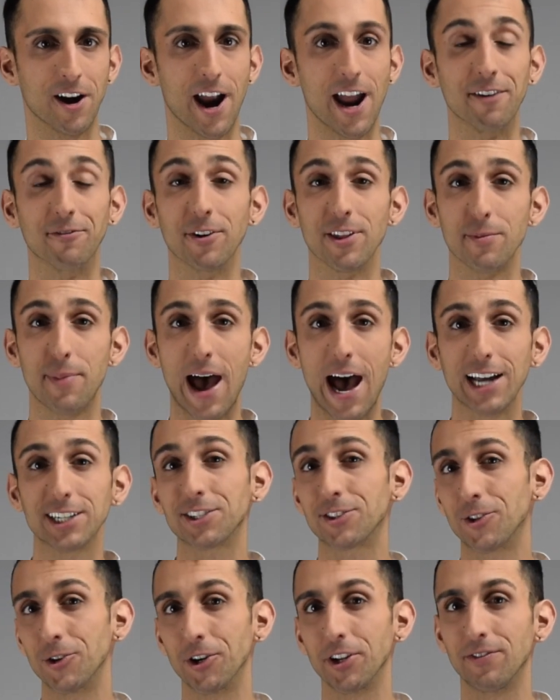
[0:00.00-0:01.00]
and for the
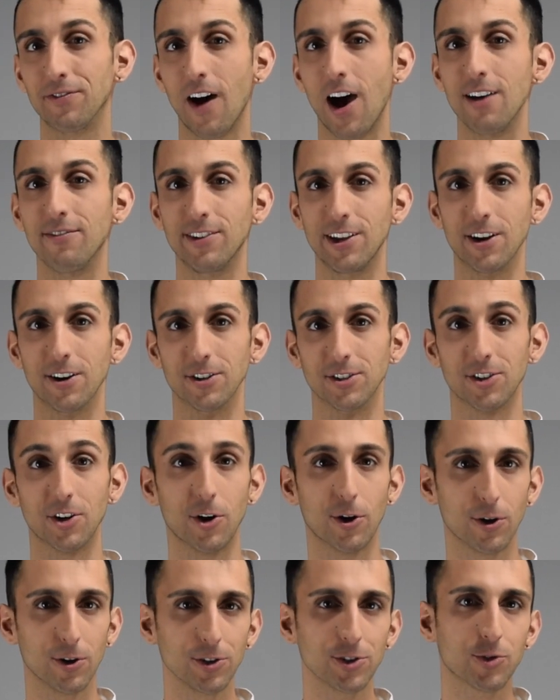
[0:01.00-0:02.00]
past 35 years,
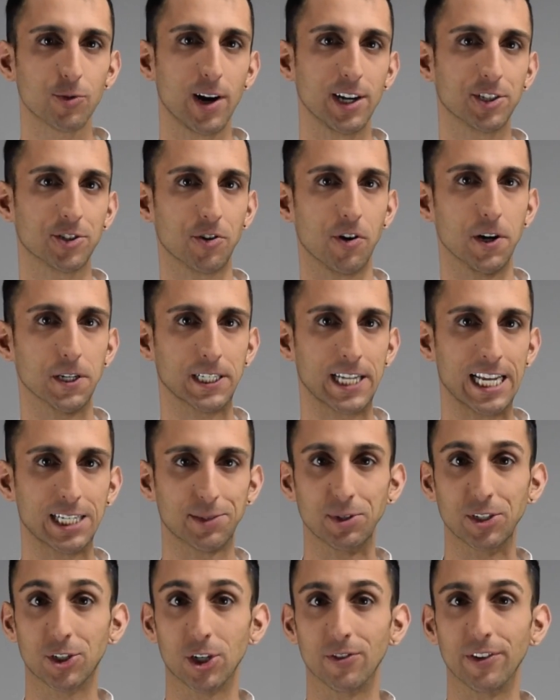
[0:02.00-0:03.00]
Earls Restaurants has
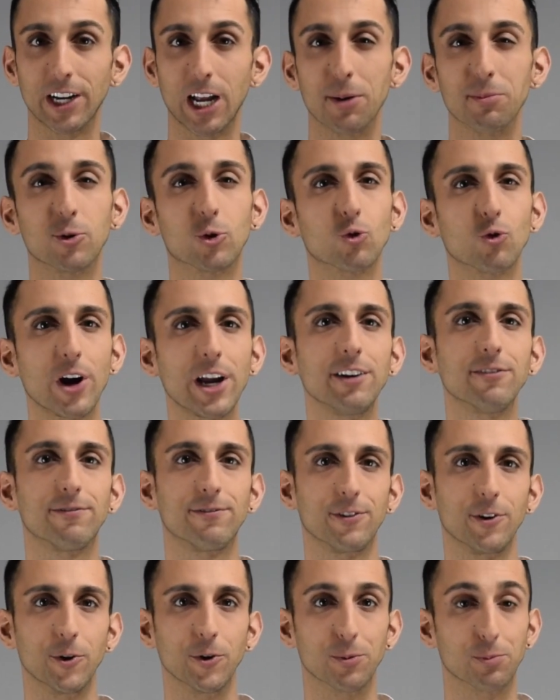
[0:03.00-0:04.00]
been serving up great
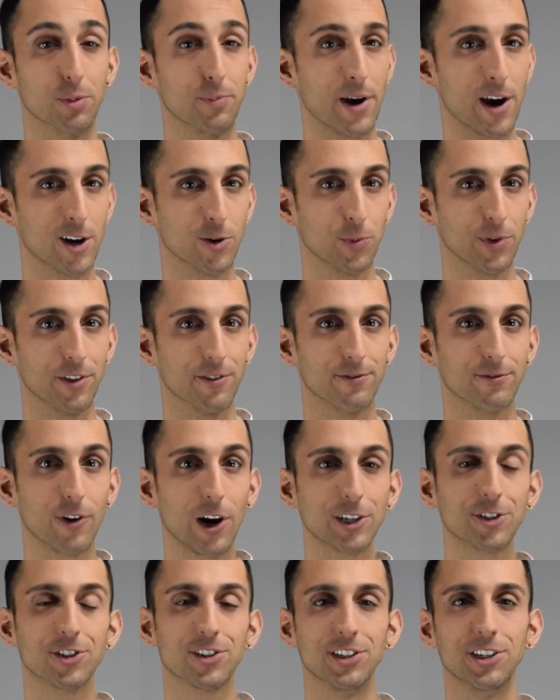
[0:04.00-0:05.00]
food prepared with the
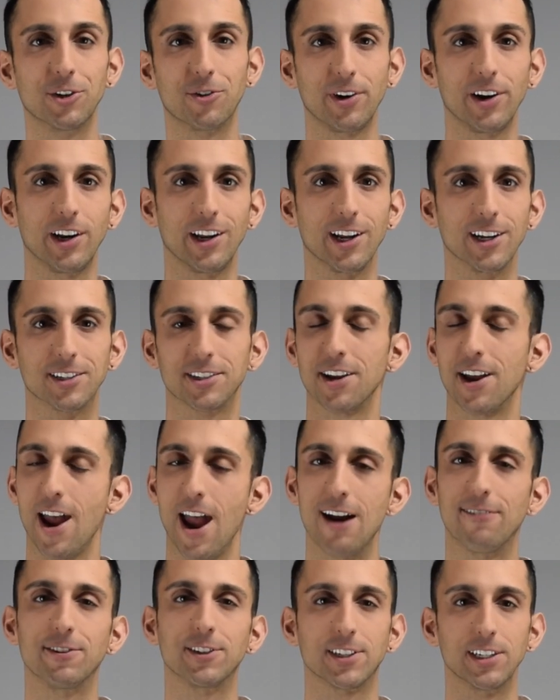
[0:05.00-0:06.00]
freshest ingredients
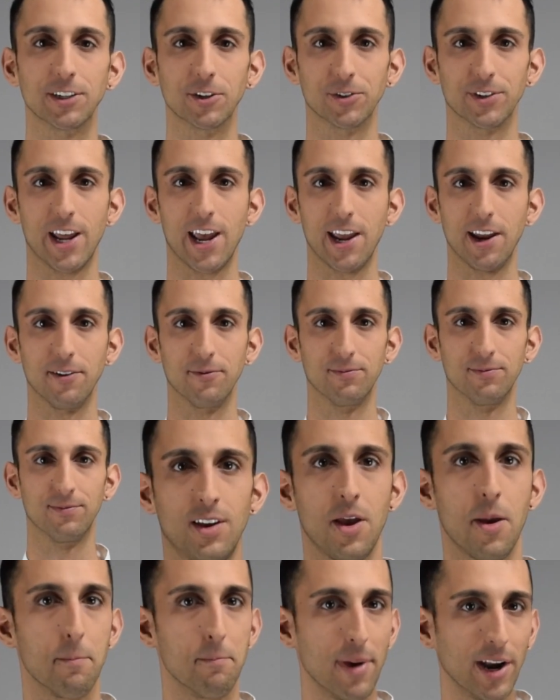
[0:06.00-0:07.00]
every single day.
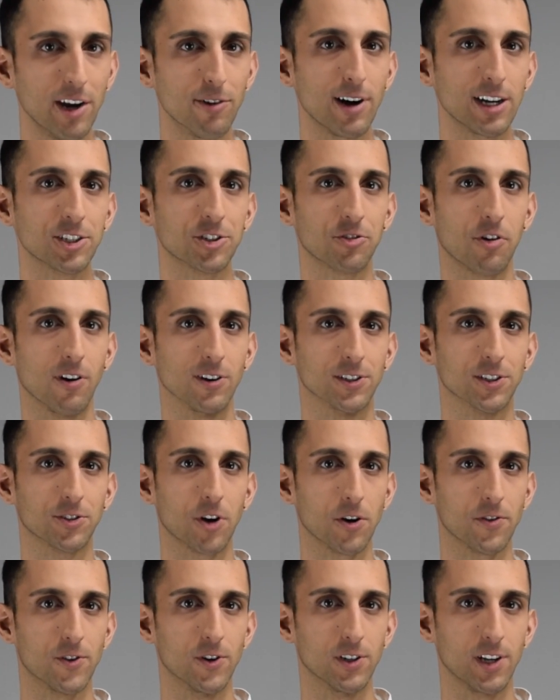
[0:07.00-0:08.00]
Many restaurants
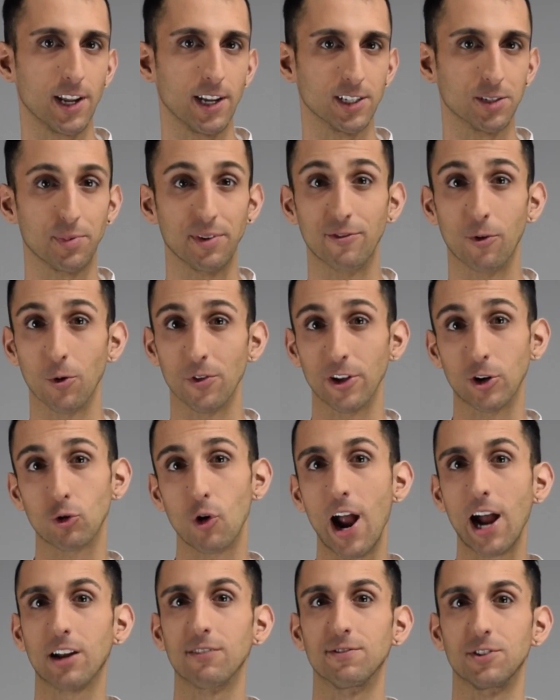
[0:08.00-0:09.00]
start their days before the
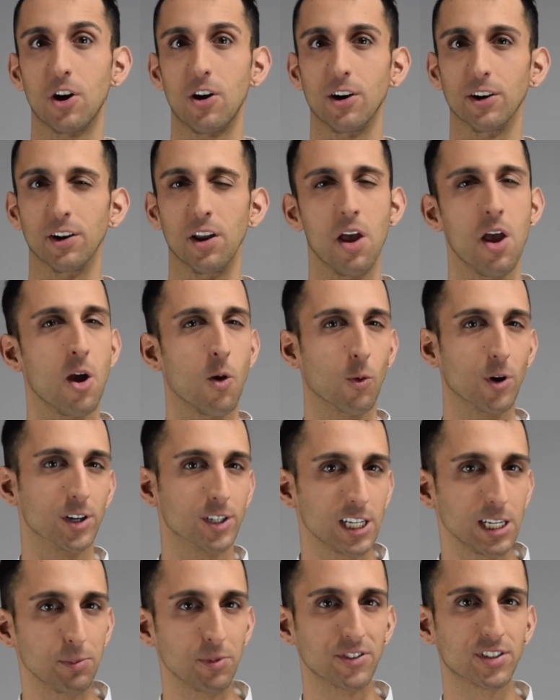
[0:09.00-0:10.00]
crack of dawn, where a
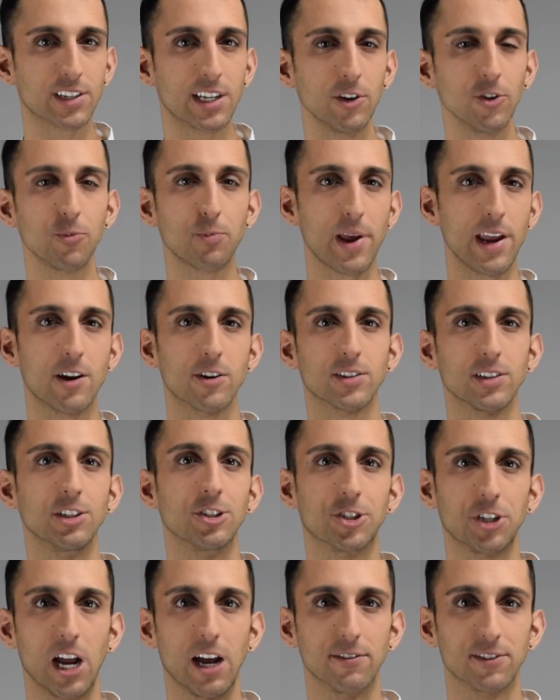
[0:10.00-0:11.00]
team of skilled bakers and
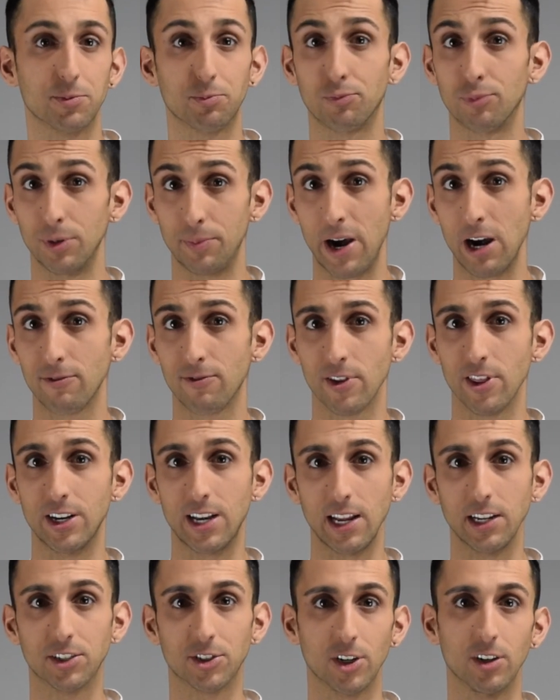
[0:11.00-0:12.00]
chefs prepare for the
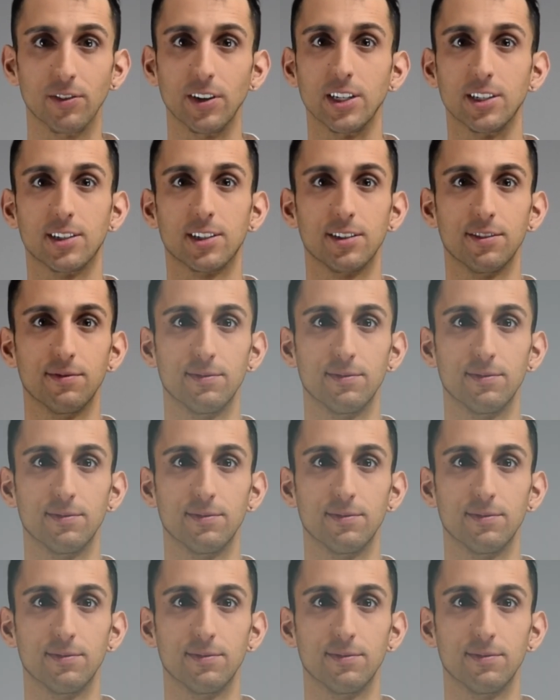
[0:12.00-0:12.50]
day's service.